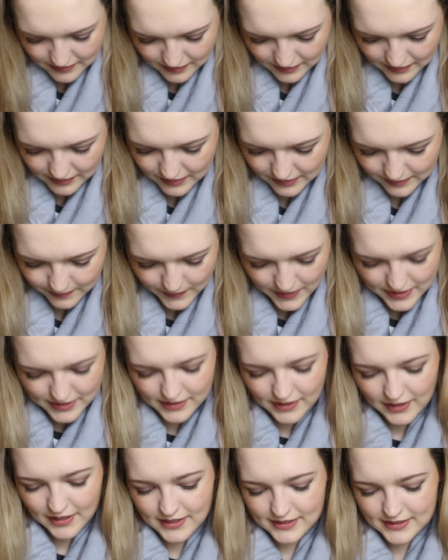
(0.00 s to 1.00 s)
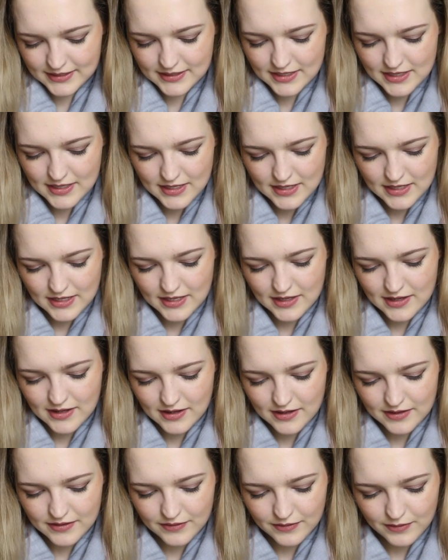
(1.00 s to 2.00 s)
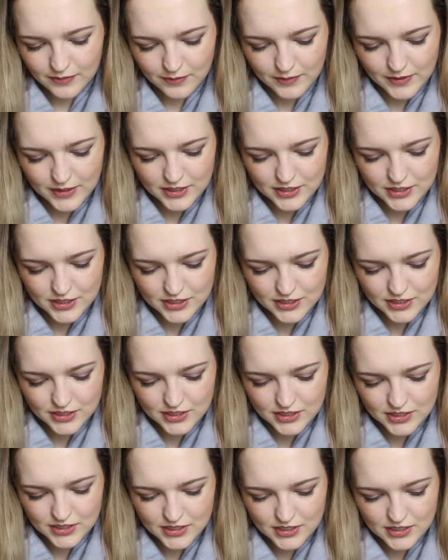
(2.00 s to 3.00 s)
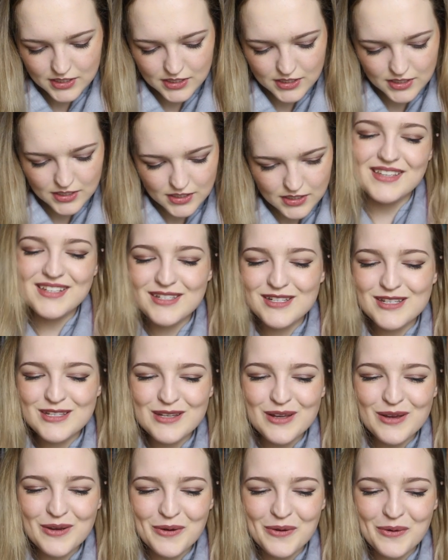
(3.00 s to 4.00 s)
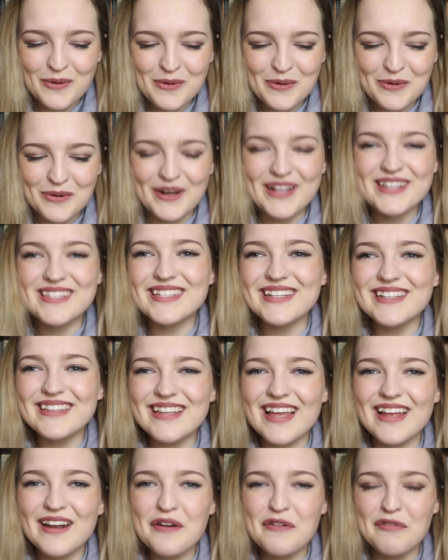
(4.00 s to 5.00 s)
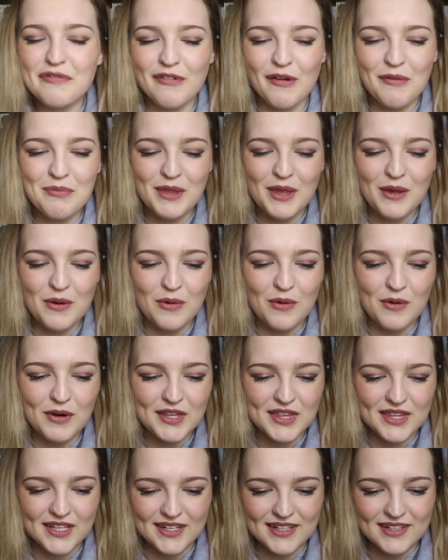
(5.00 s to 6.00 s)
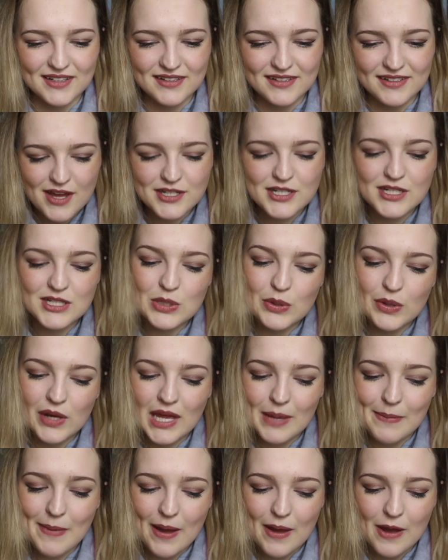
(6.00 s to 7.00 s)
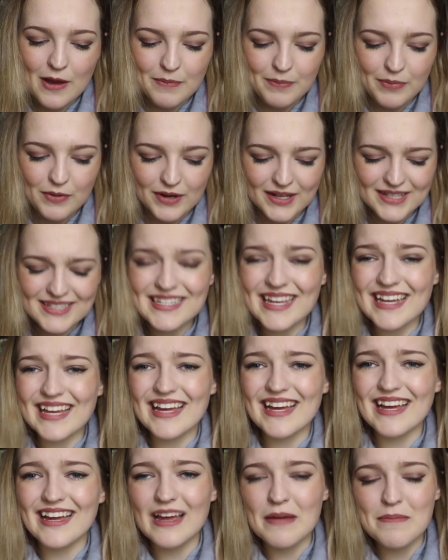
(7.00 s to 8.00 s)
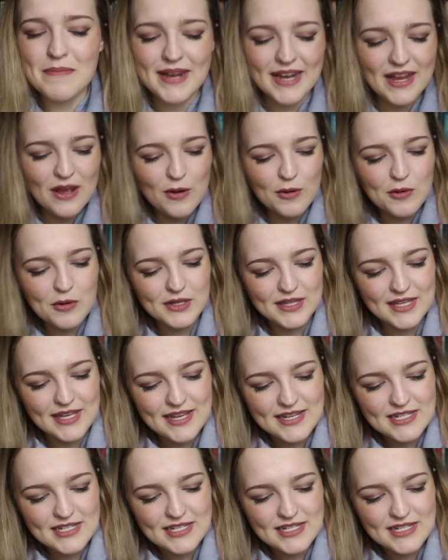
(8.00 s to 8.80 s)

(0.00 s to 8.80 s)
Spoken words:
one last thing in here, which... This is so cool. It's a letter from the author. And she's talking about her book. It's like a mini author